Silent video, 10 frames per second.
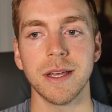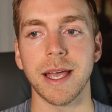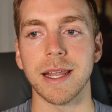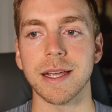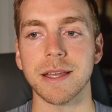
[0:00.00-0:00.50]

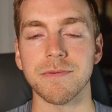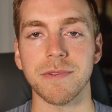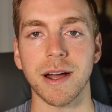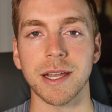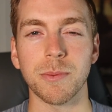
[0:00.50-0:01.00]
and it can
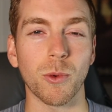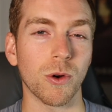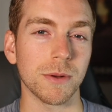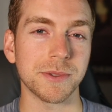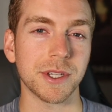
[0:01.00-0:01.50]
find
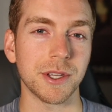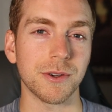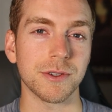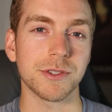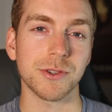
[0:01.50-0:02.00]
more
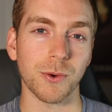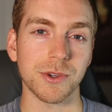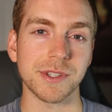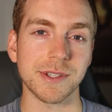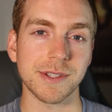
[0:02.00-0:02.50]
obscure
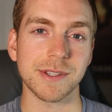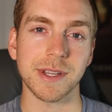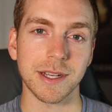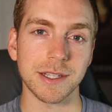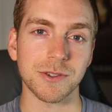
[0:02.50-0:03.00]
sources
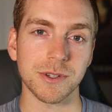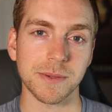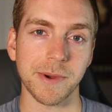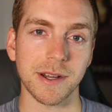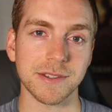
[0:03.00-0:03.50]
in its
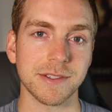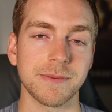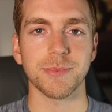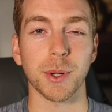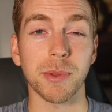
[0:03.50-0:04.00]
response.
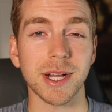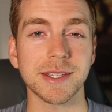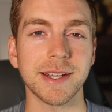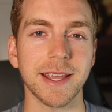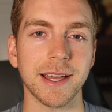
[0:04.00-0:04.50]

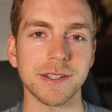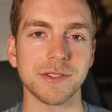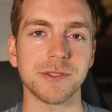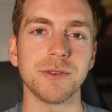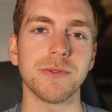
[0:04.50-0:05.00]
Perplexity
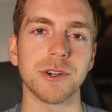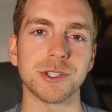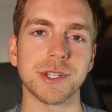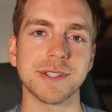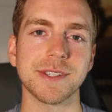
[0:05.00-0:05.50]
has two
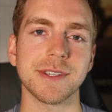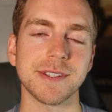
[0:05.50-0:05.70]
versions,